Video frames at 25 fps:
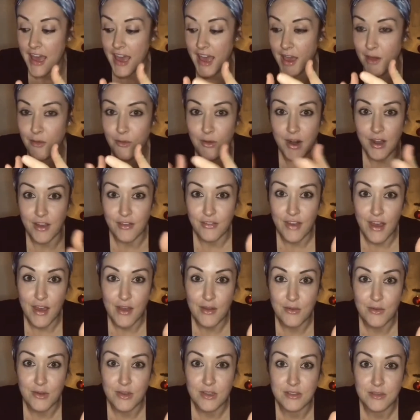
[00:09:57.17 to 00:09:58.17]
And what I
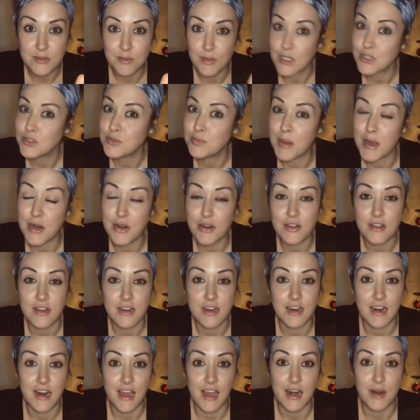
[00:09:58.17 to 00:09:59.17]
found was much better than
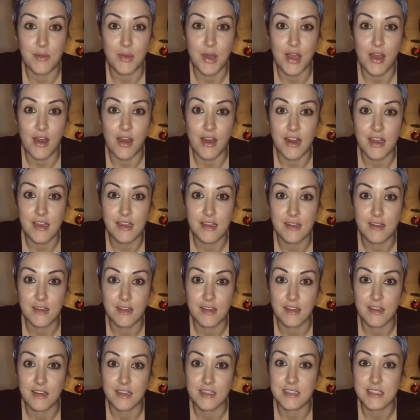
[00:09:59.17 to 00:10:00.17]
an antibiotic,
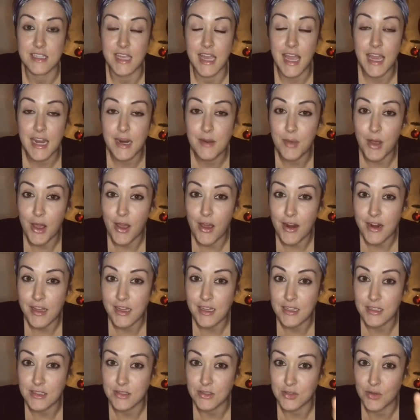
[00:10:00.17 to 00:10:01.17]
because the
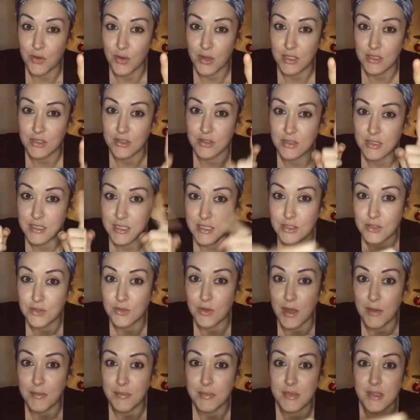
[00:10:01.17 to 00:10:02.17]
antibiotic is going to
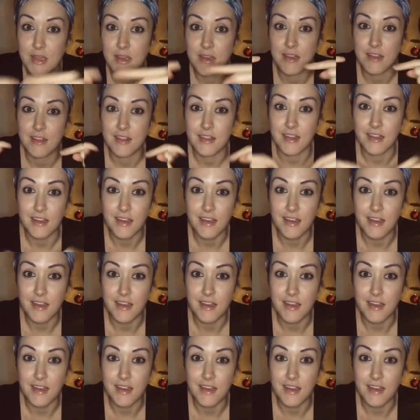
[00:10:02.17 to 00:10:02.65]
disrupt the